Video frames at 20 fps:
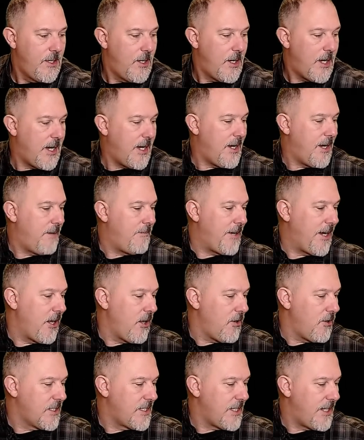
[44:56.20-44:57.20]
Uh, my
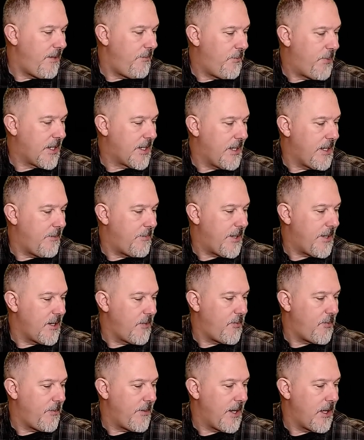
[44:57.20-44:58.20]
long-time pickup. I got to
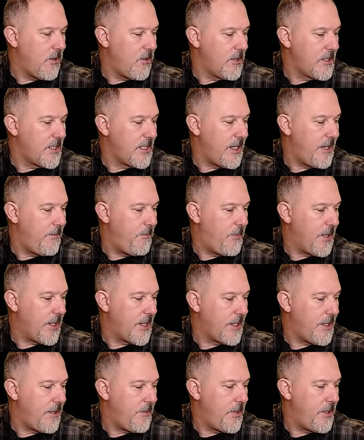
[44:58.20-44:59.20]
put my long-time
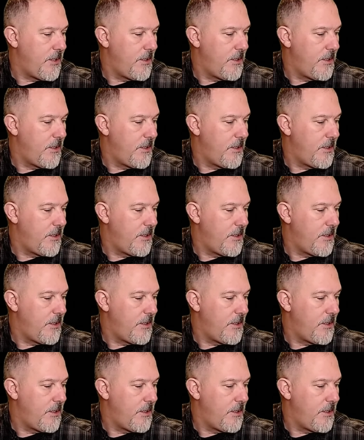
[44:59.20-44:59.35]
pickup